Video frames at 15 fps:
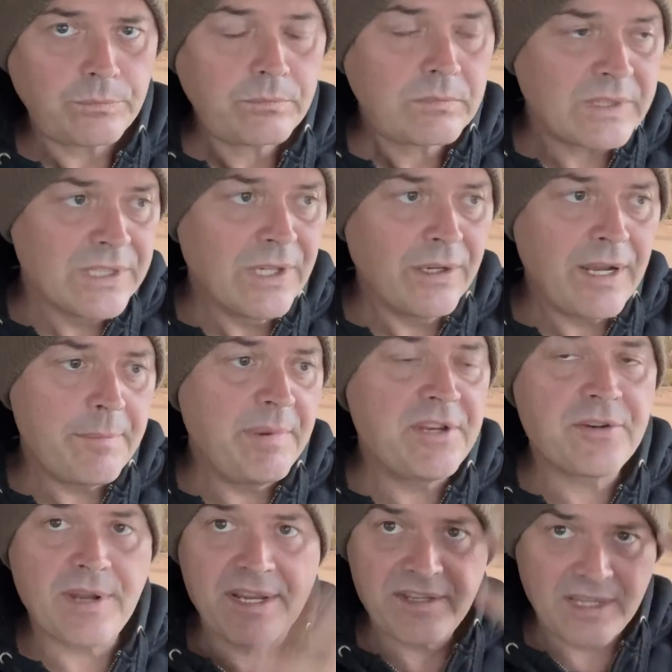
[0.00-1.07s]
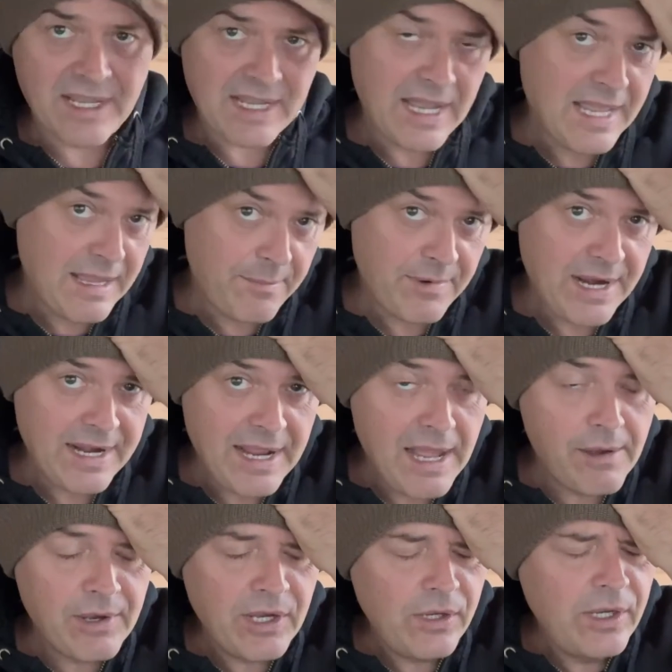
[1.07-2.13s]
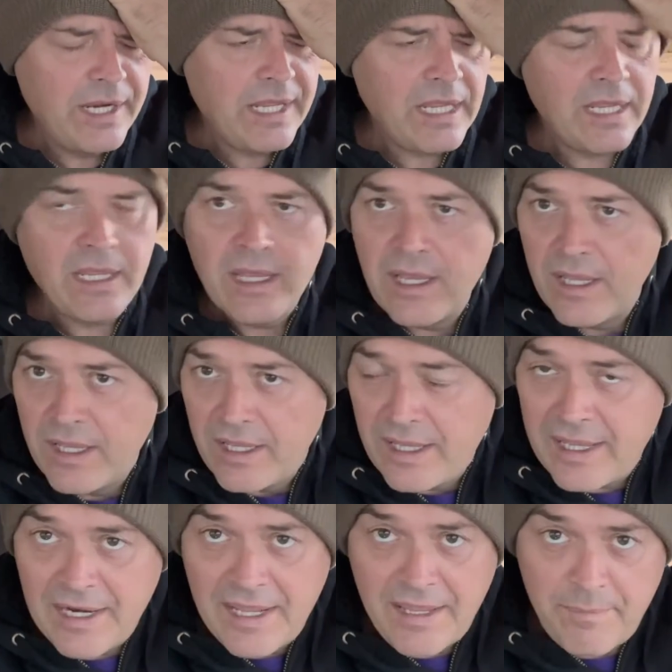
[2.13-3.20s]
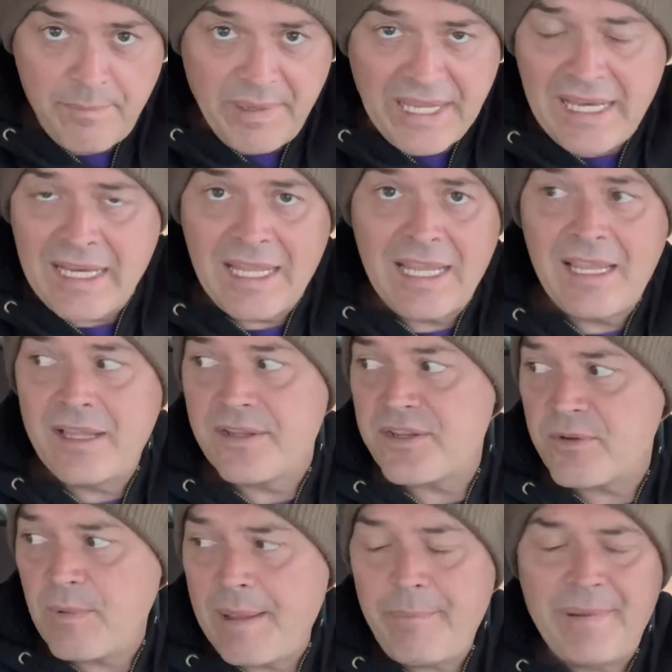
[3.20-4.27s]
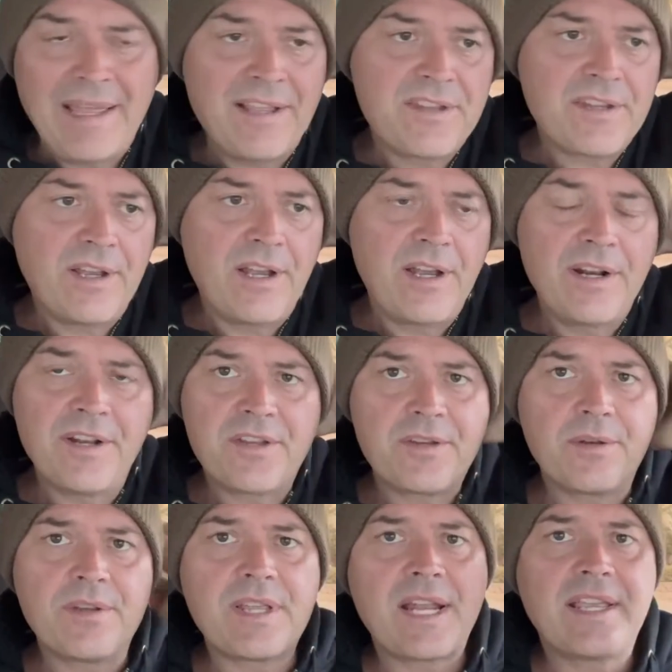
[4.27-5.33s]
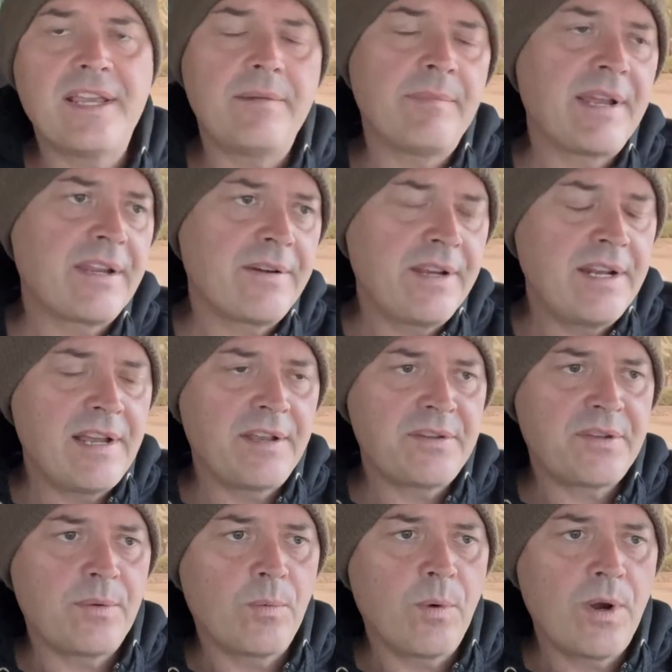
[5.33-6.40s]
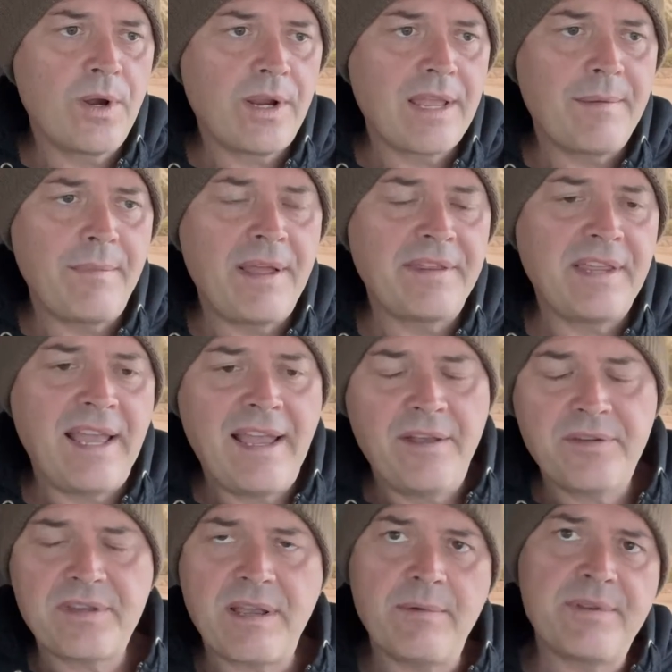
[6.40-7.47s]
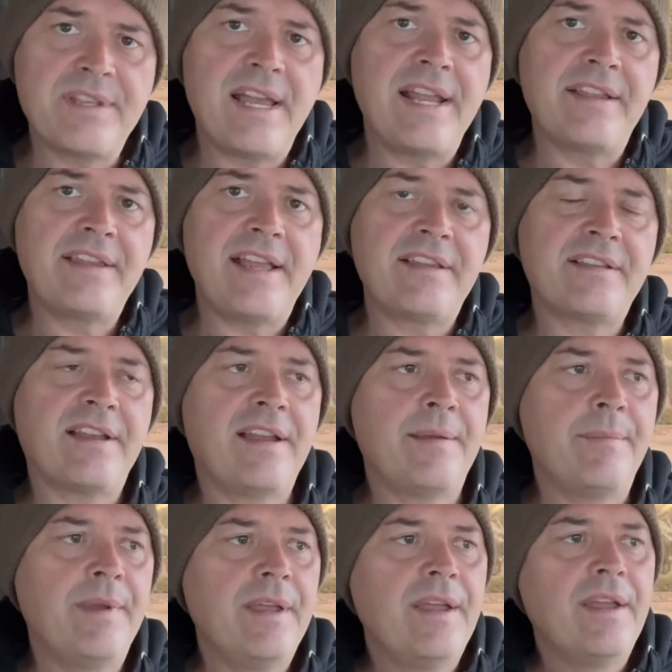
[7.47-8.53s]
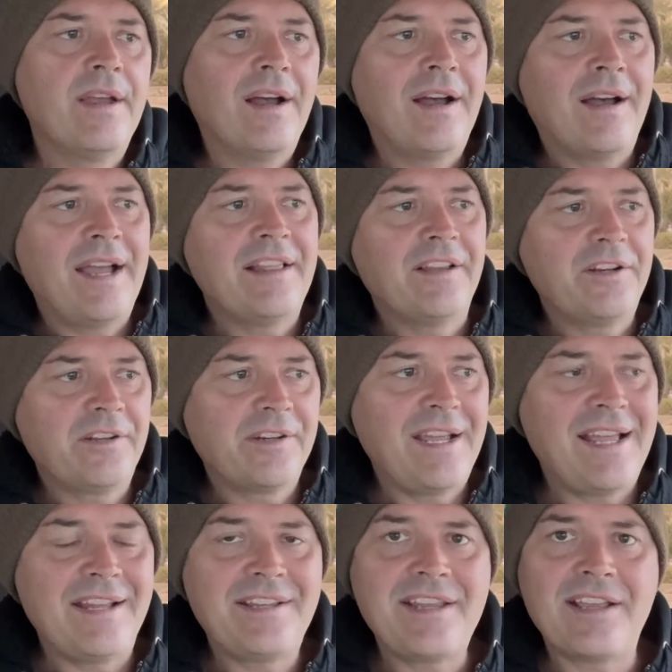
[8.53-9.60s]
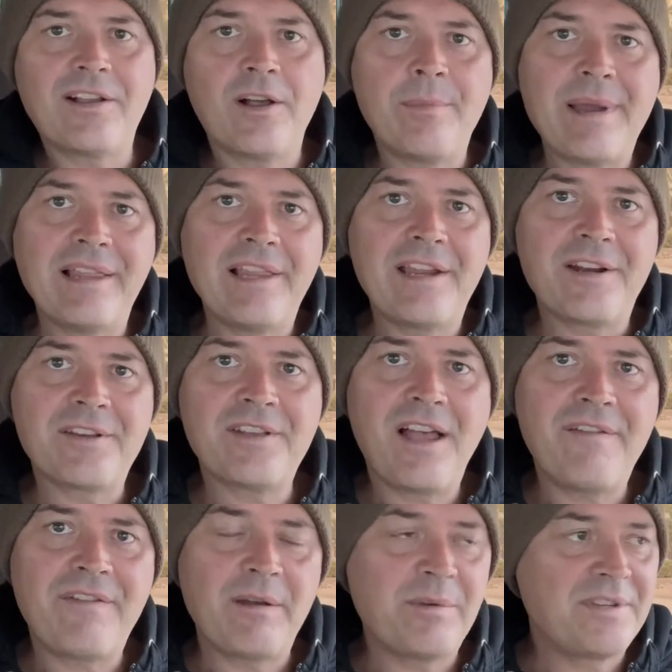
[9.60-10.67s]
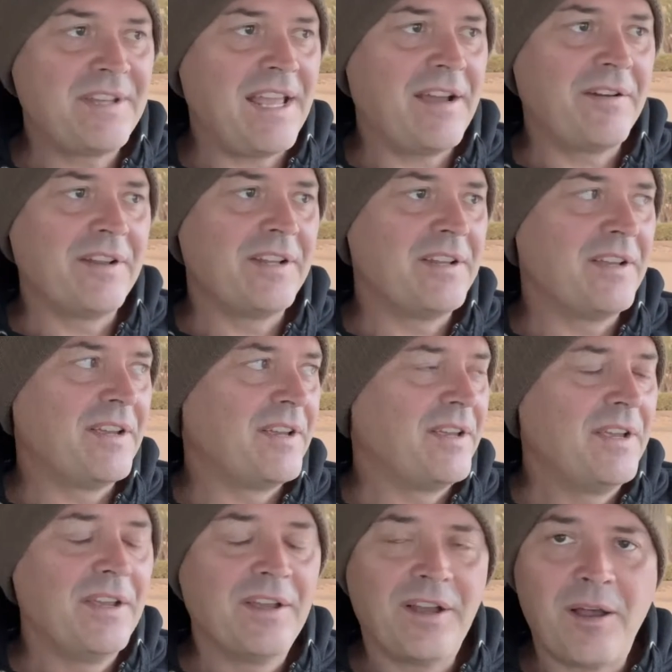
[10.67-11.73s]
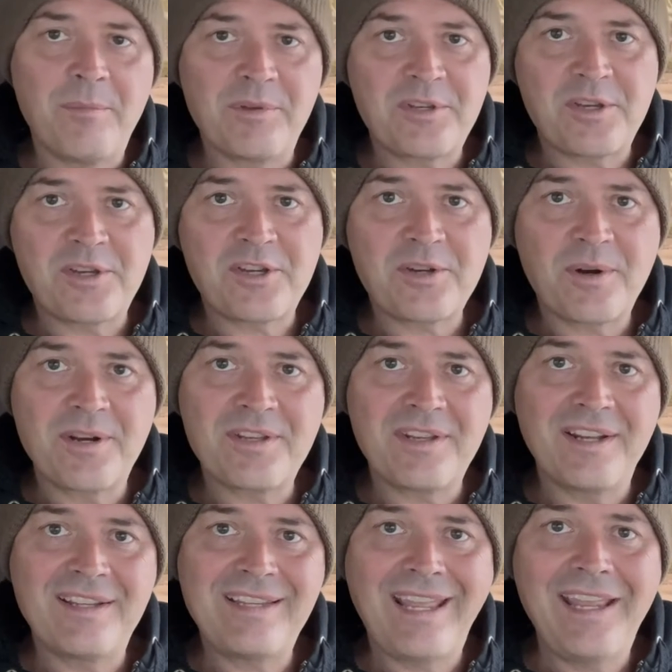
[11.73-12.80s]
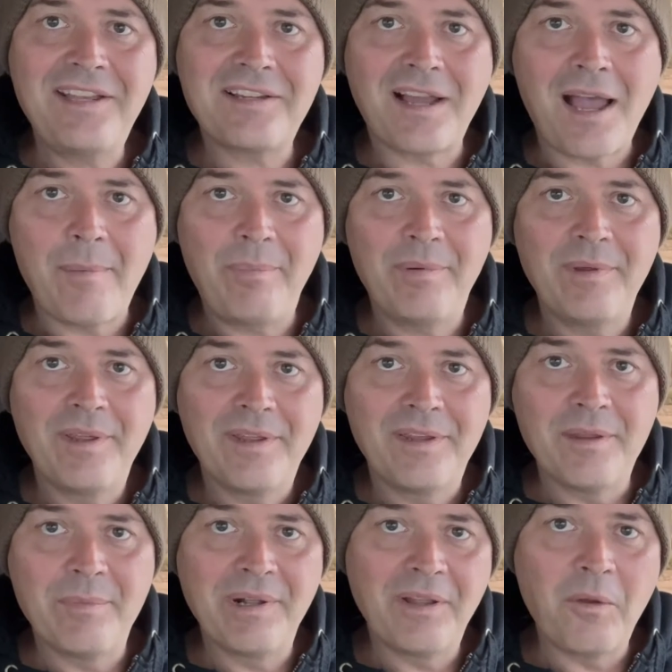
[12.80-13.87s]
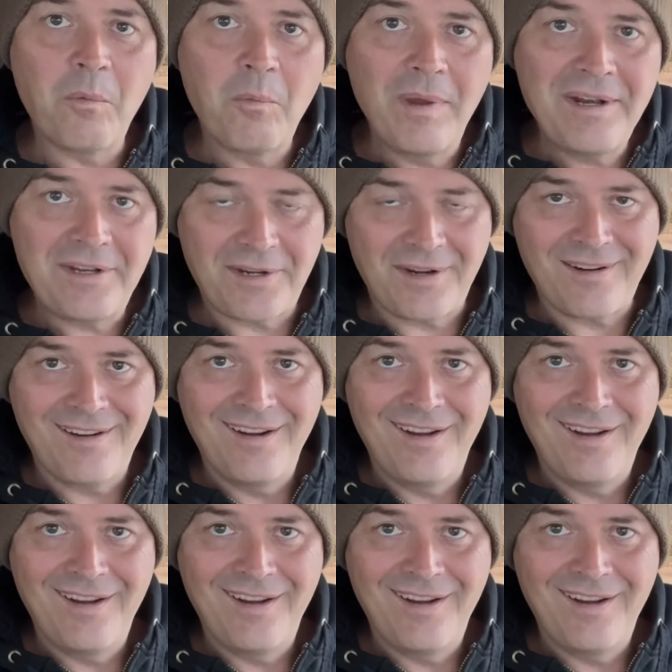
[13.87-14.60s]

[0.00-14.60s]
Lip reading: I'd be dressed like I am right now, a hoodie and a beanie and sweatpants on. And as soon as I'd get in my greenhouse to work at the house I was at that time, I literally had to take all my layers off. I was down into almost just shorts and a tank top in the middle of winter.